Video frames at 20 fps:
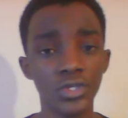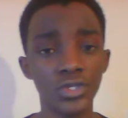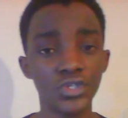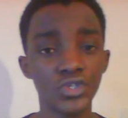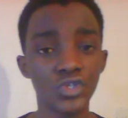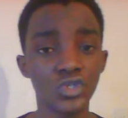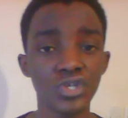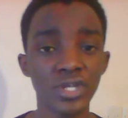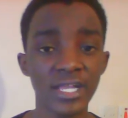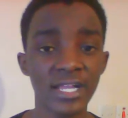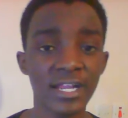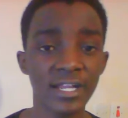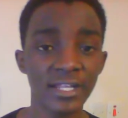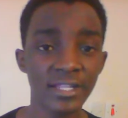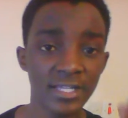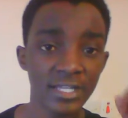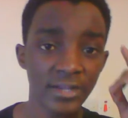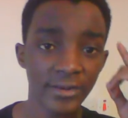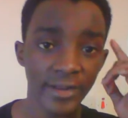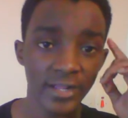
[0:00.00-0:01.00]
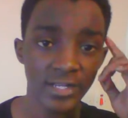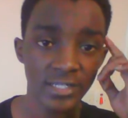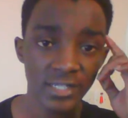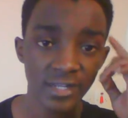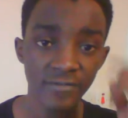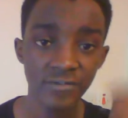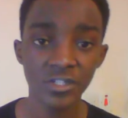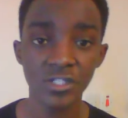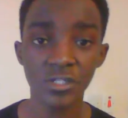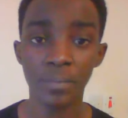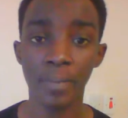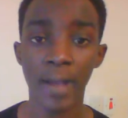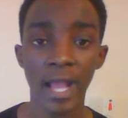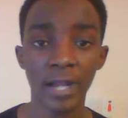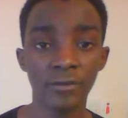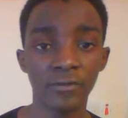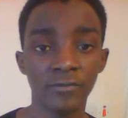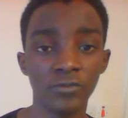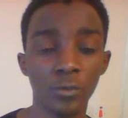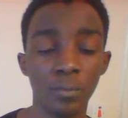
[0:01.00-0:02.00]
you trigger the creativity
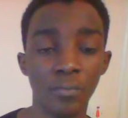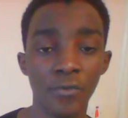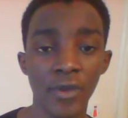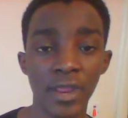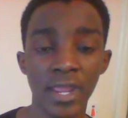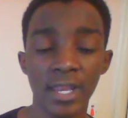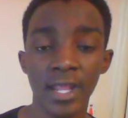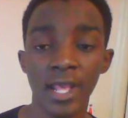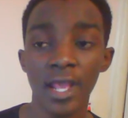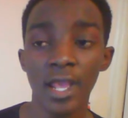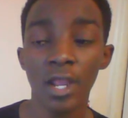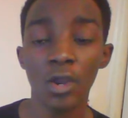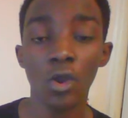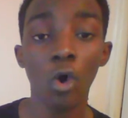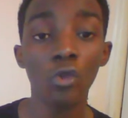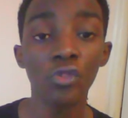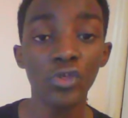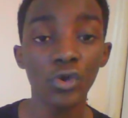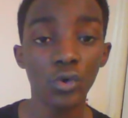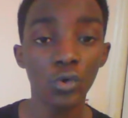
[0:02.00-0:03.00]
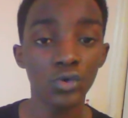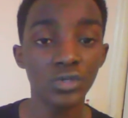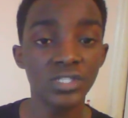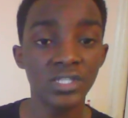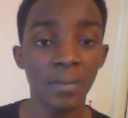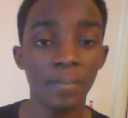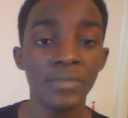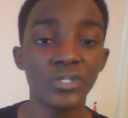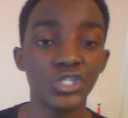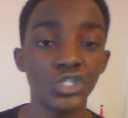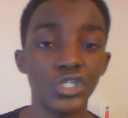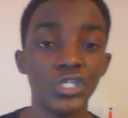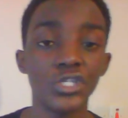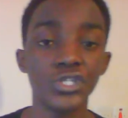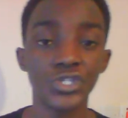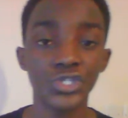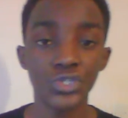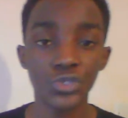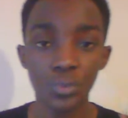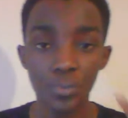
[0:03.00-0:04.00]
part of your brain, and all the codes and
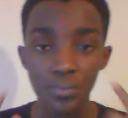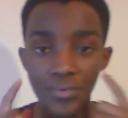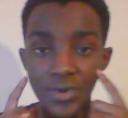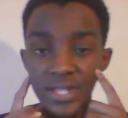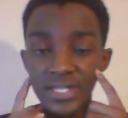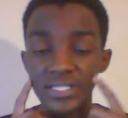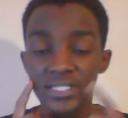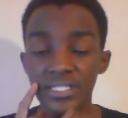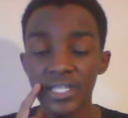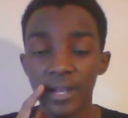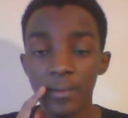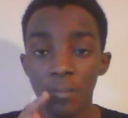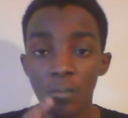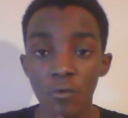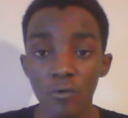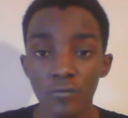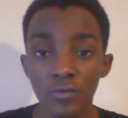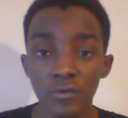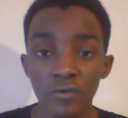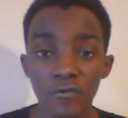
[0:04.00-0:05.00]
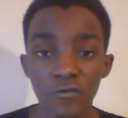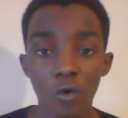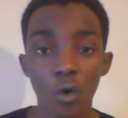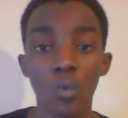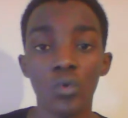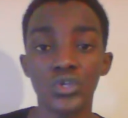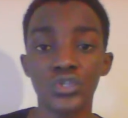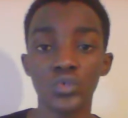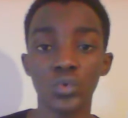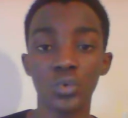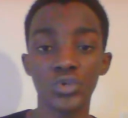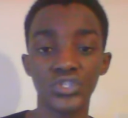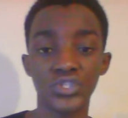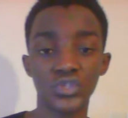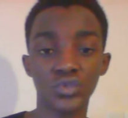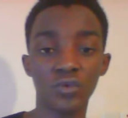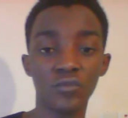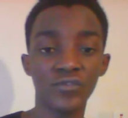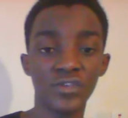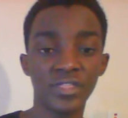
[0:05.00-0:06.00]
machines in your brain start moving forward towards
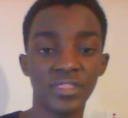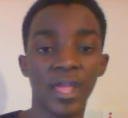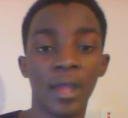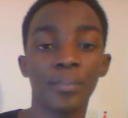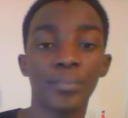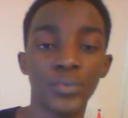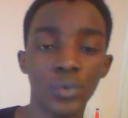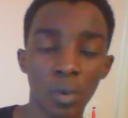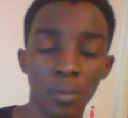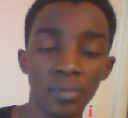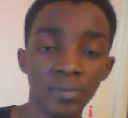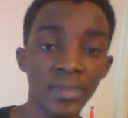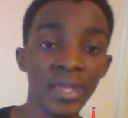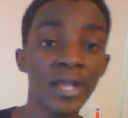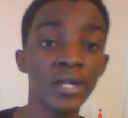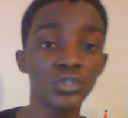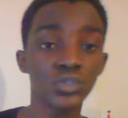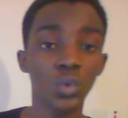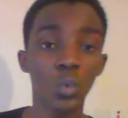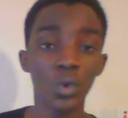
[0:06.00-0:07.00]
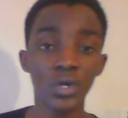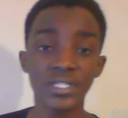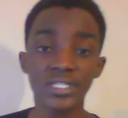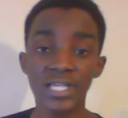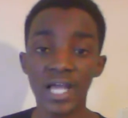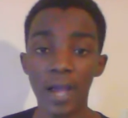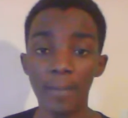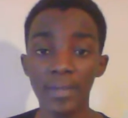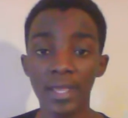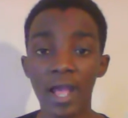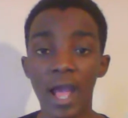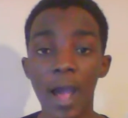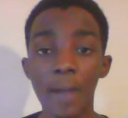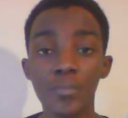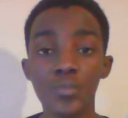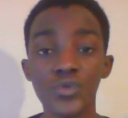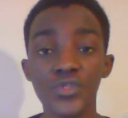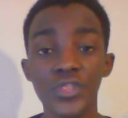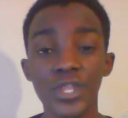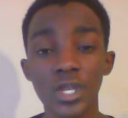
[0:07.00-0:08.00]
solving that problem, towards coming
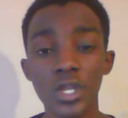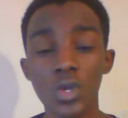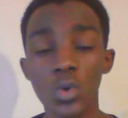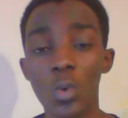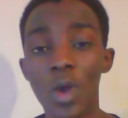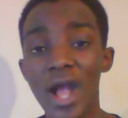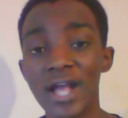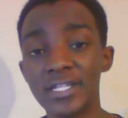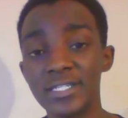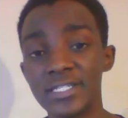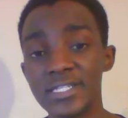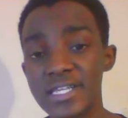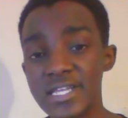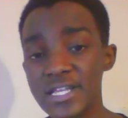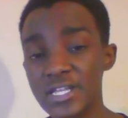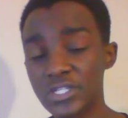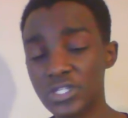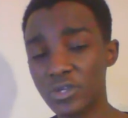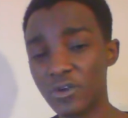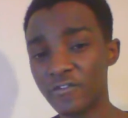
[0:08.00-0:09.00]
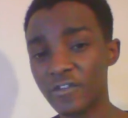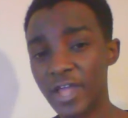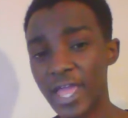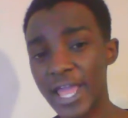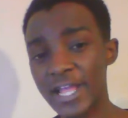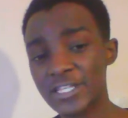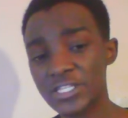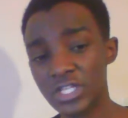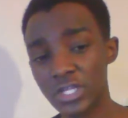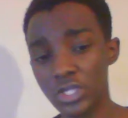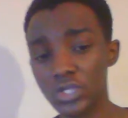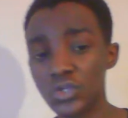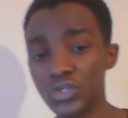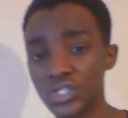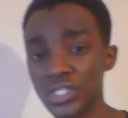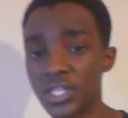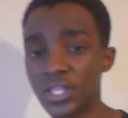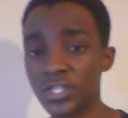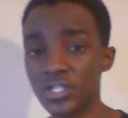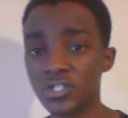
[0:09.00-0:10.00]
up with new ideas of
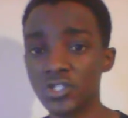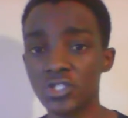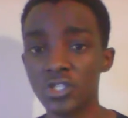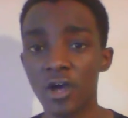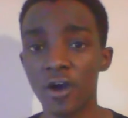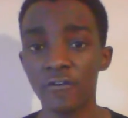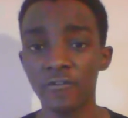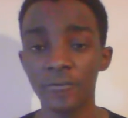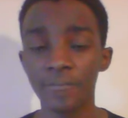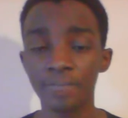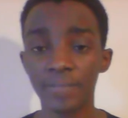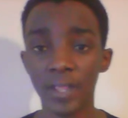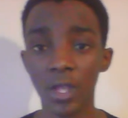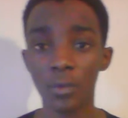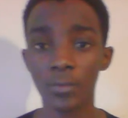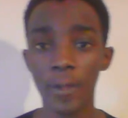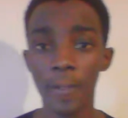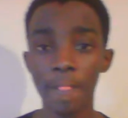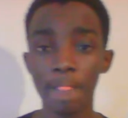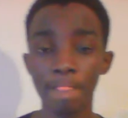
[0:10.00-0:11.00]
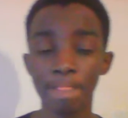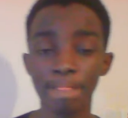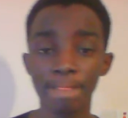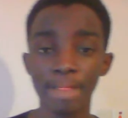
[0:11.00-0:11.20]
executing this stuff. Okay?